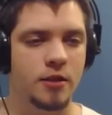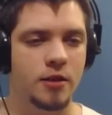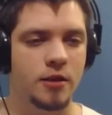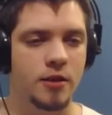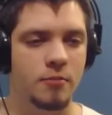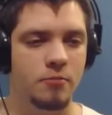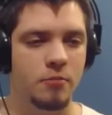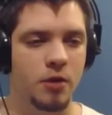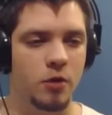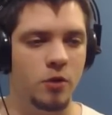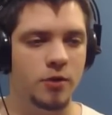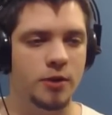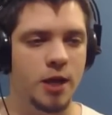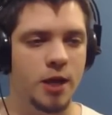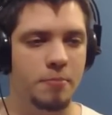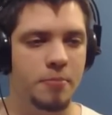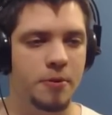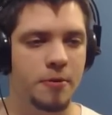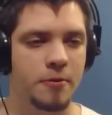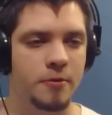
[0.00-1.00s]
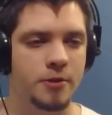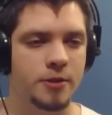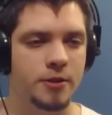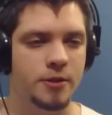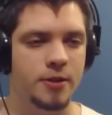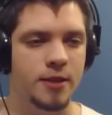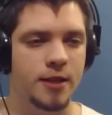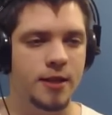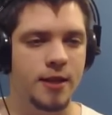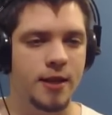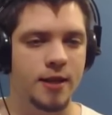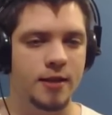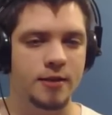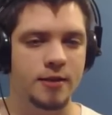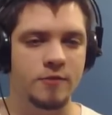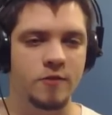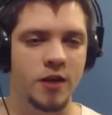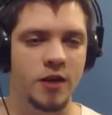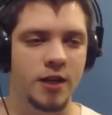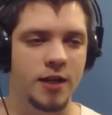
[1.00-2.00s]
blow it up, since I can't
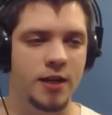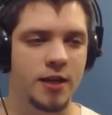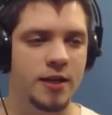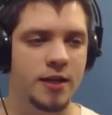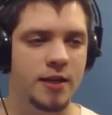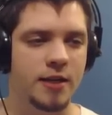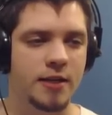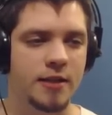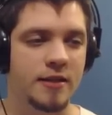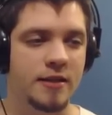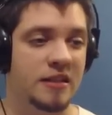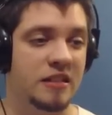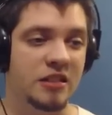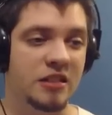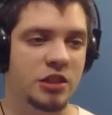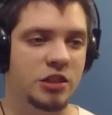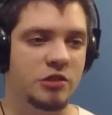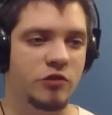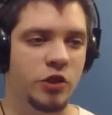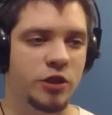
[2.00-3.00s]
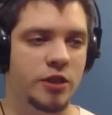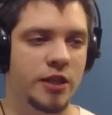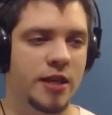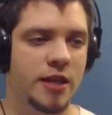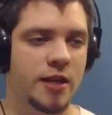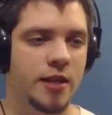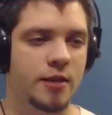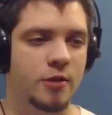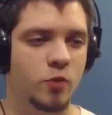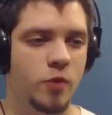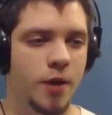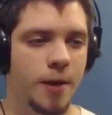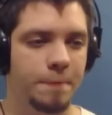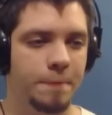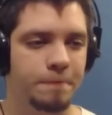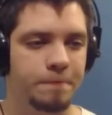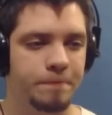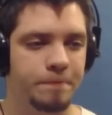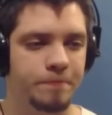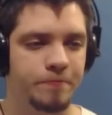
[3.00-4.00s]
really destroy it any other way.
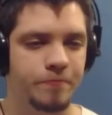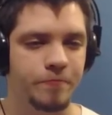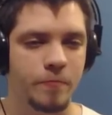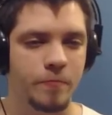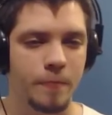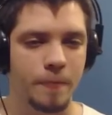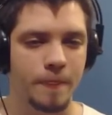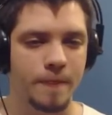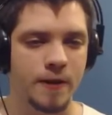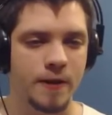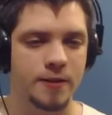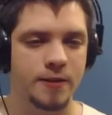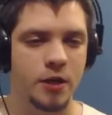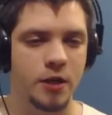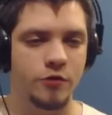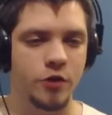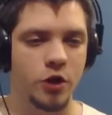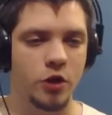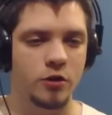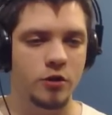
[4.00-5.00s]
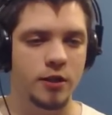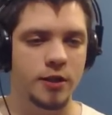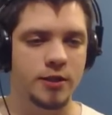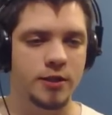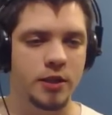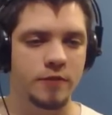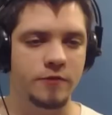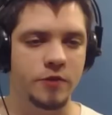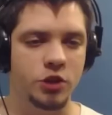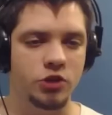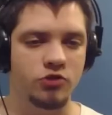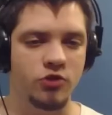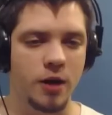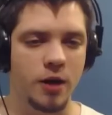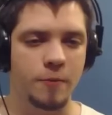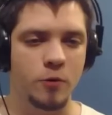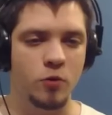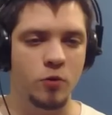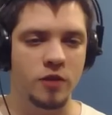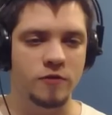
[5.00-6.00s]
Let's carry on. Let's leave the scrap.
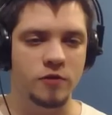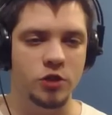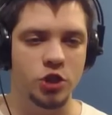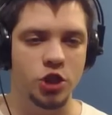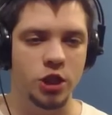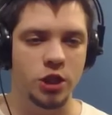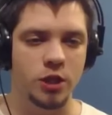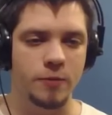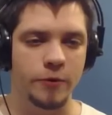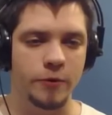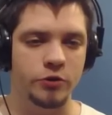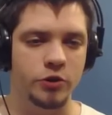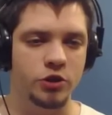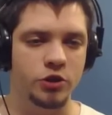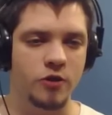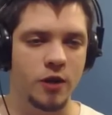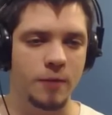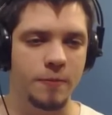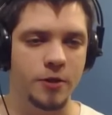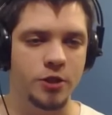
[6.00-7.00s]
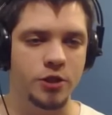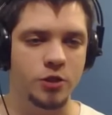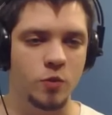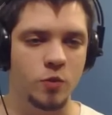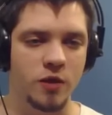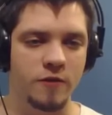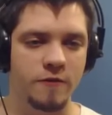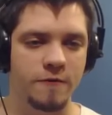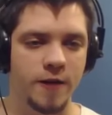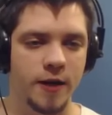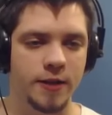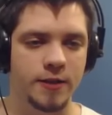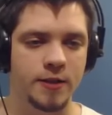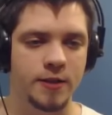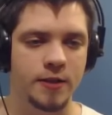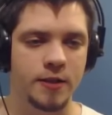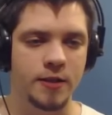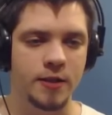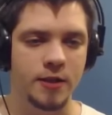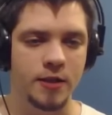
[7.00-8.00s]
Who gives a shit about the scrap? I just want to fight
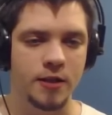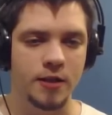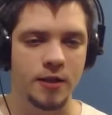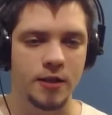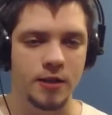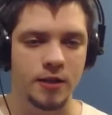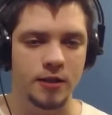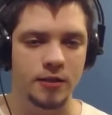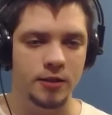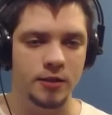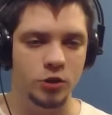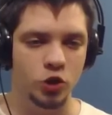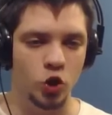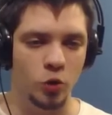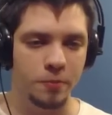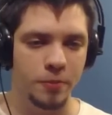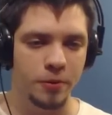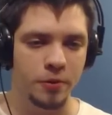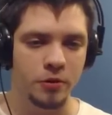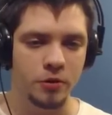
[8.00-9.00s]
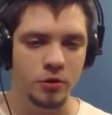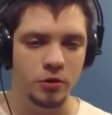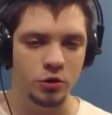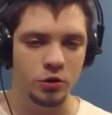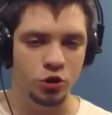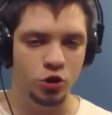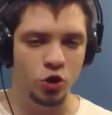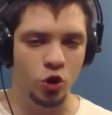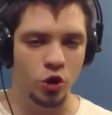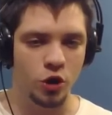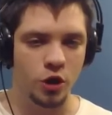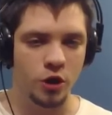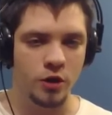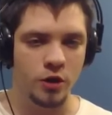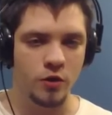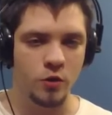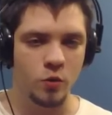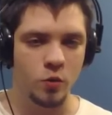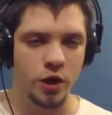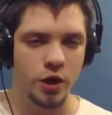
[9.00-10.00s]
the top dog.
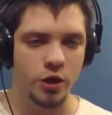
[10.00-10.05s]
Where are